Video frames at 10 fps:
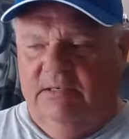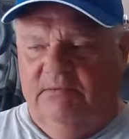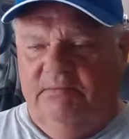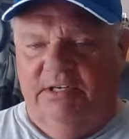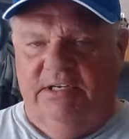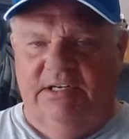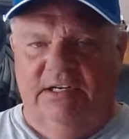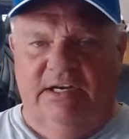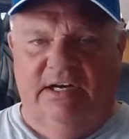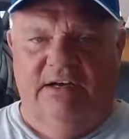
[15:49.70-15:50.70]
But
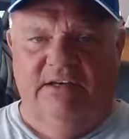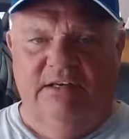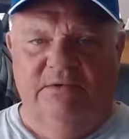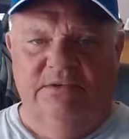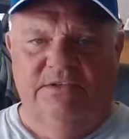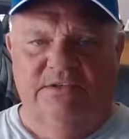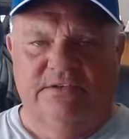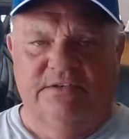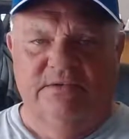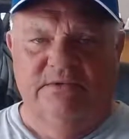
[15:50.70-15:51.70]
it was
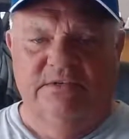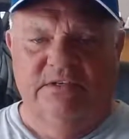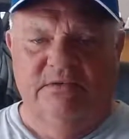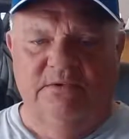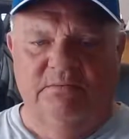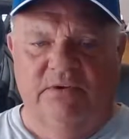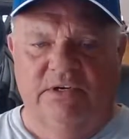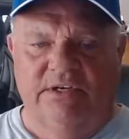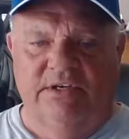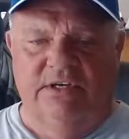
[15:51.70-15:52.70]
pretty
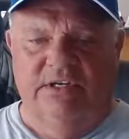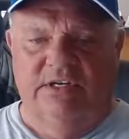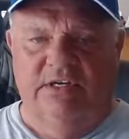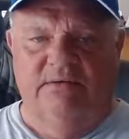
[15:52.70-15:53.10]
good.